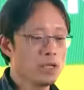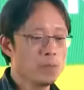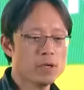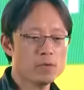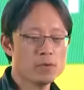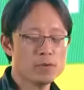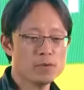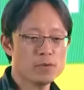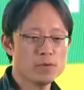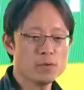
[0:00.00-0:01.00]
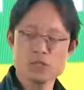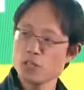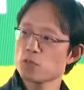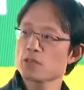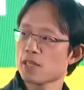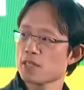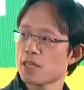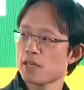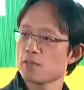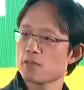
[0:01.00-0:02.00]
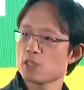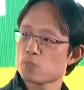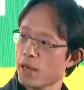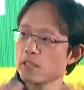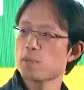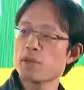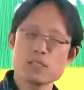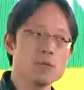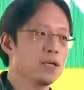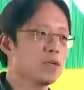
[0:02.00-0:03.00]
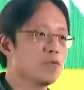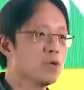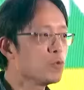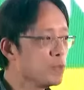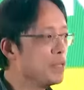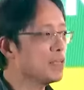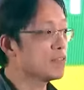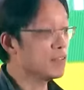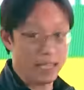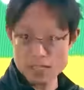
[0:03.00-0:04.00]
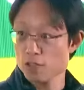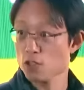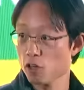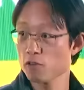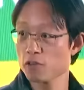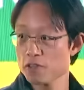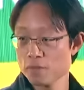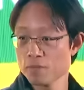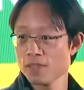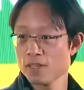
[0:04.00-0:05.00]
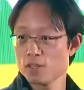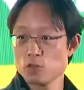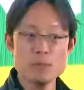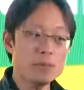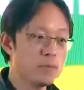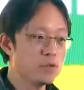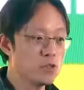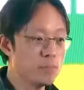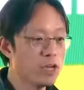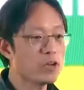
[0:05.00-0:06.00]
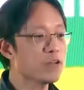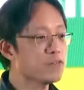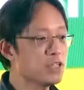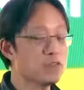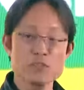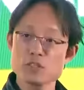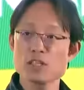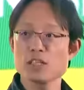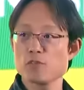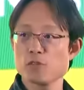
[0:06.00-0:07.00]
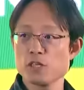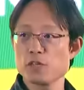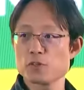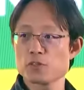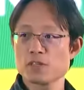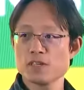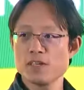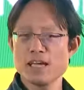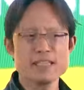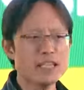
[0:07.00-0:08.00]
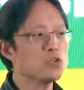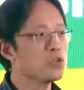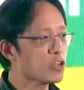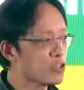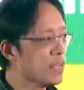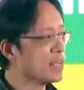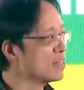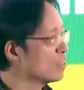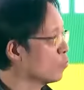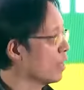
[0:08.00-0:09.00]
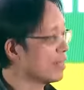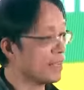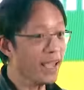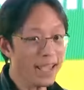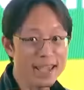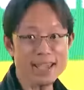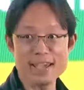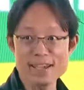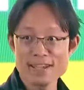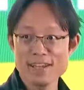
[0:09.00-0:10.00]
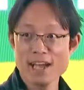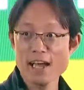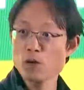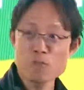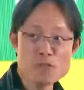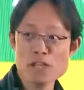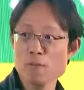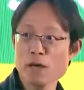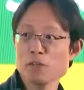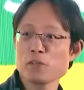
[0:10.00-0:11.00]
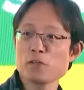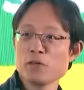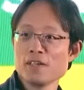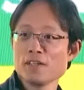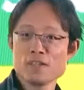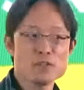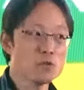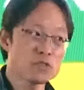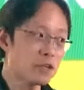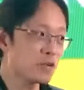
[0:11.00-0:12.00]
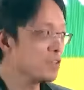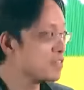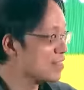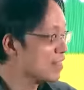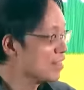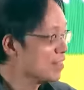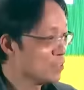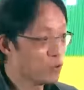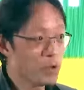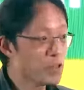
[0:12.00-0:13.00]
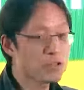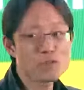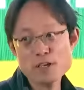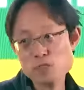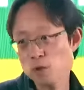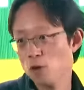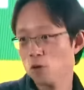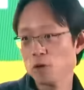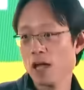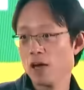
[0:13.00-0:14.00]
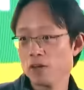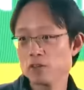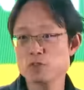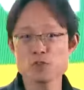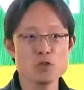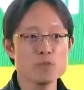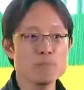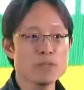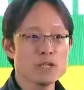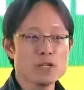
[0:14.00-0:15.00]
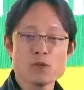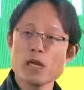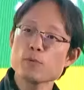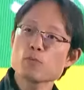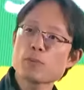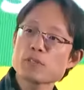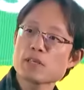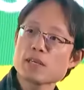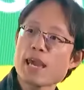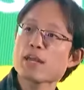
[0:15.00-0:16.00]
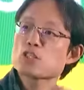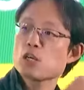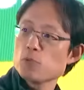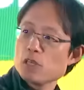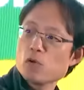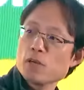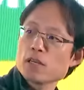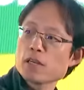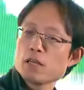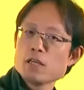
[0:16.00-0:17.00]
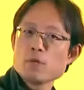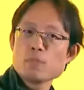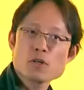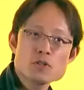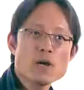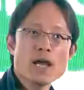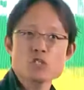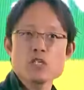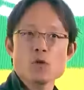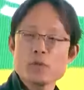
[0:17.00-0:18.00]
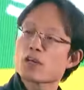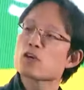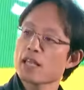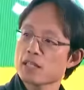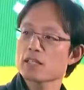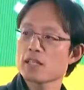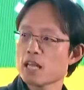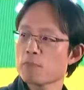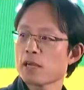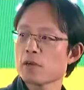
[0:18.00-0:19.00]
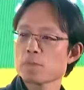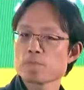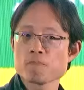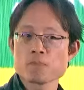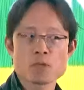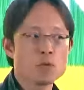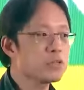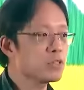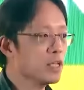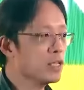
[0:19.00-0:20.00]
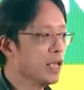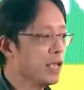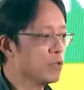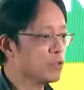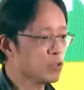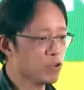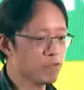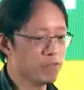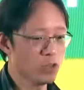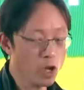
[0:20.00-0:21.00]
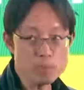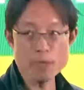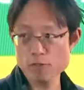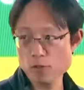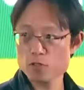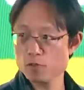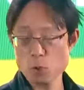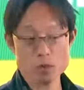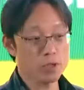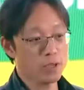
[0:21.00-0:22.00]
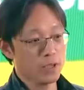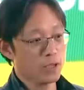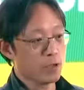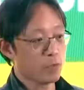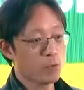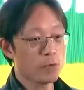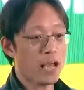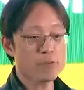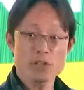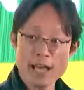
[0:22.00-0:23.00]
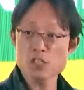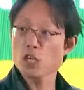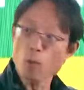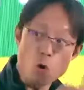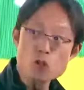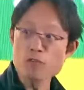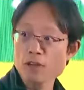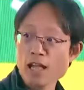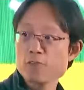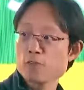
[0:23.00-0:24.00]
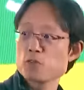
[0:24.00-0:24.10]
But what's interesting is that despite the pandemic, when we meet, like in this conference, you meet people you may not have seen physically for years, and yet you can connect in a way like, hey, I know everything about you, there's no secrets. You know, whether it's on Facebook or we hang out on Zoom, you're able to basically catch up really quickly because you're actually already connected in that manner. Whereas in a sort of non-metaverse world, we would have to catch up all of our life for